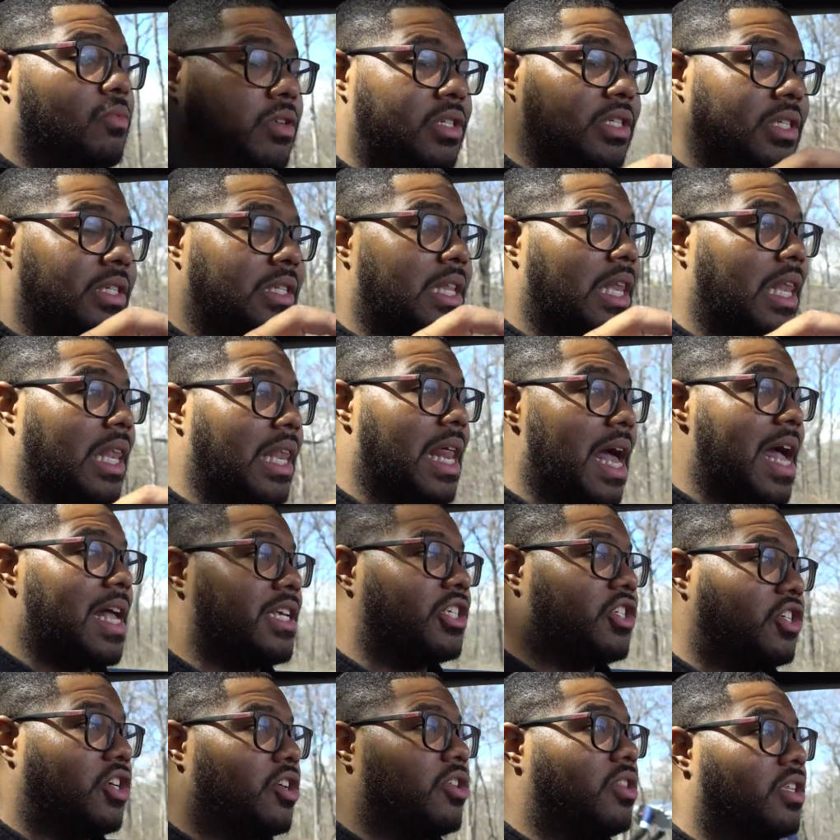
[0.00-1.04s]
which is the
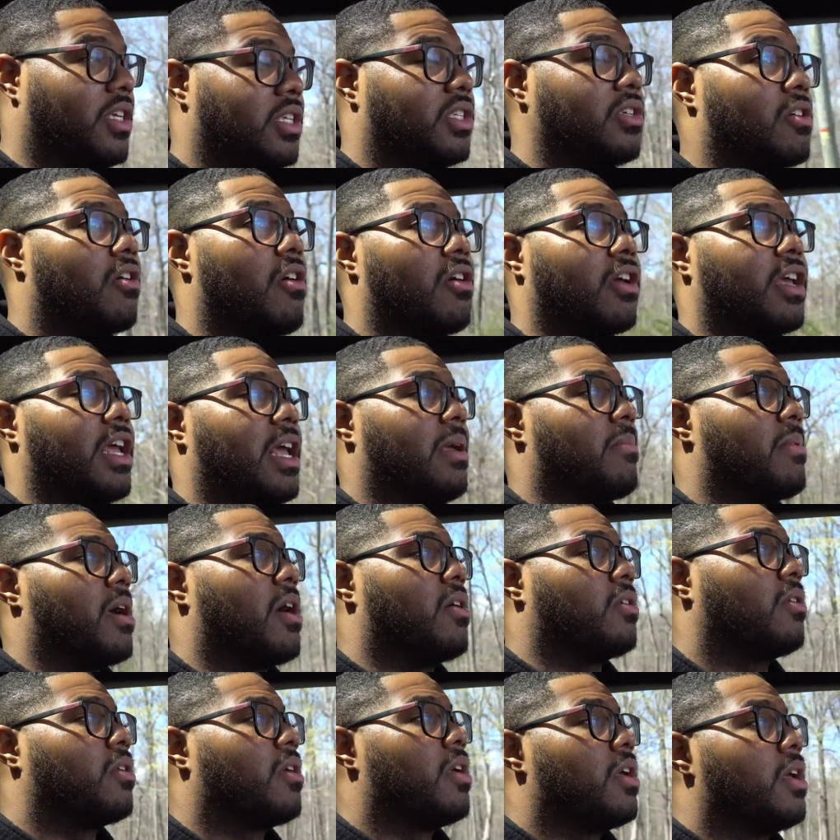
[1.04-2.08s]
last year this car came
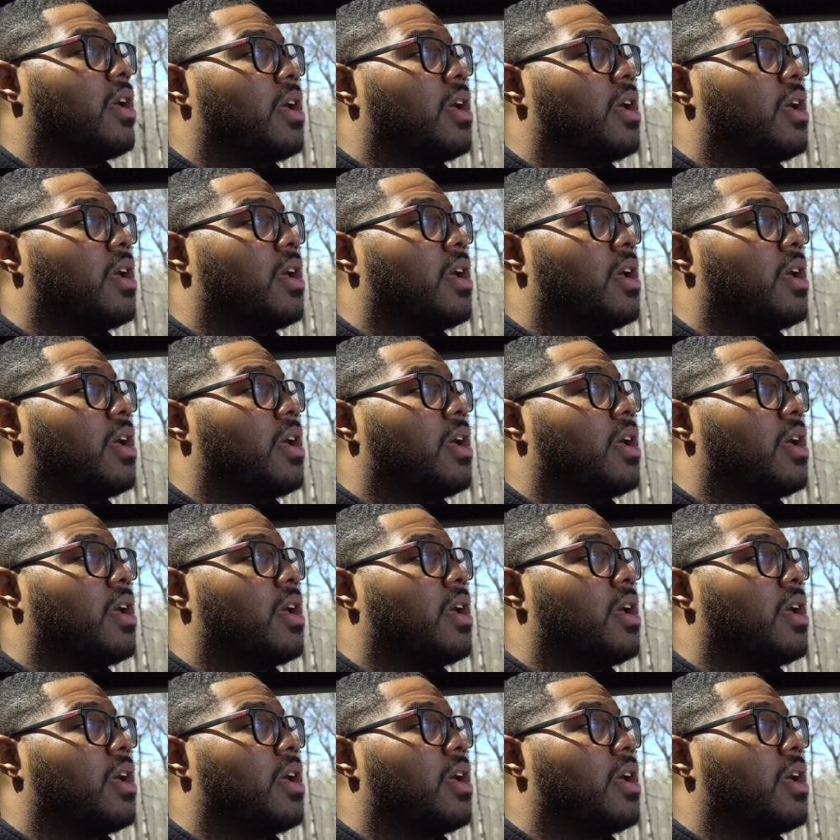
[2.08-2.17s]
out.